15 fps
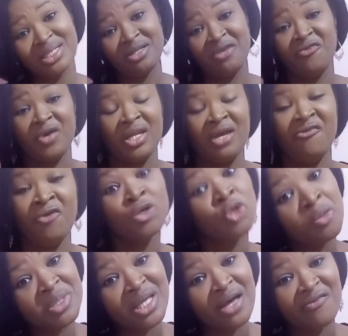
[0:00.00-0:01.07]
still, if you can afford
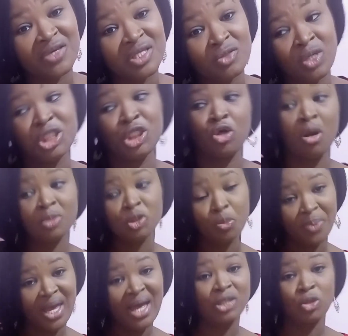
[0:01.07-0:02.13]
home service, so she comes, you
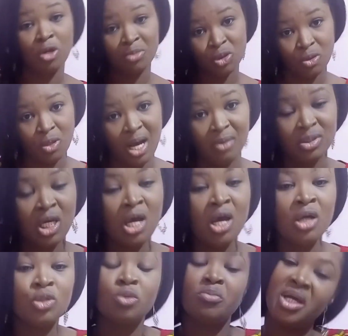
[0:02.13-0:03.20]
pay her to come to your house
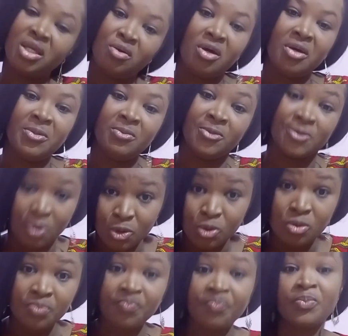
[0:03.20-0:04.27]
to make your hair for
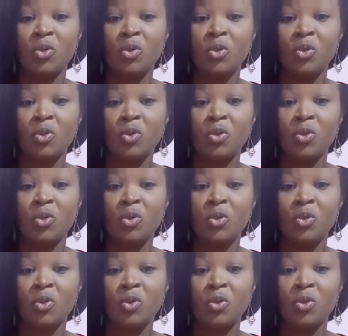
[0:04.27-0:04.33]
you